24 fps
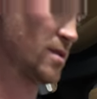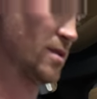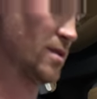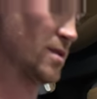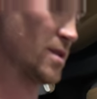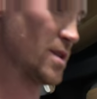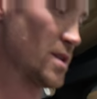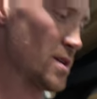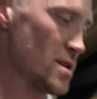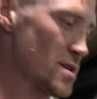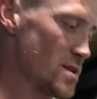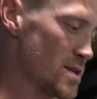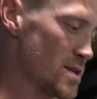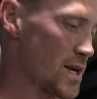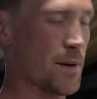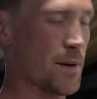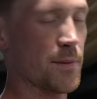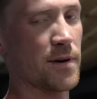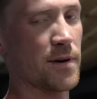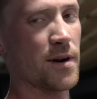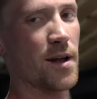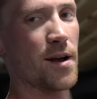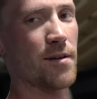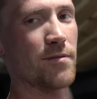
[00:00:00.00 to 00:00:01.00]
and then
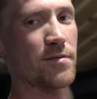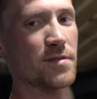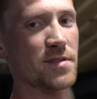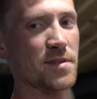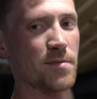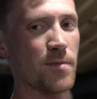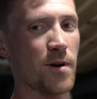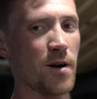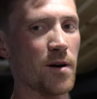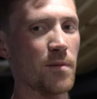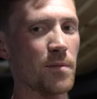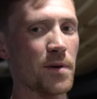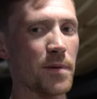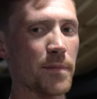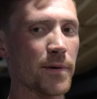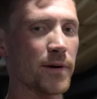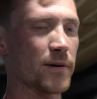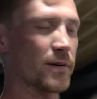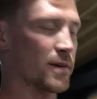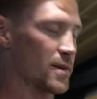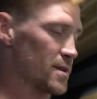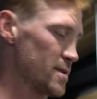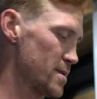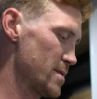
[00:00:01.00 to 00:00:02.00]
topping it off with some almond
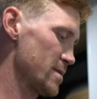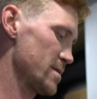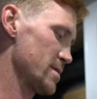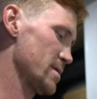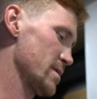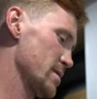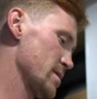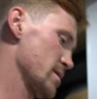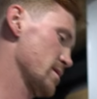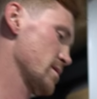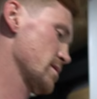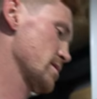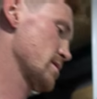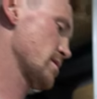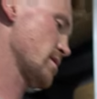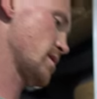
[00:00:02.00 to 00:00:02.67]
milk is usually a good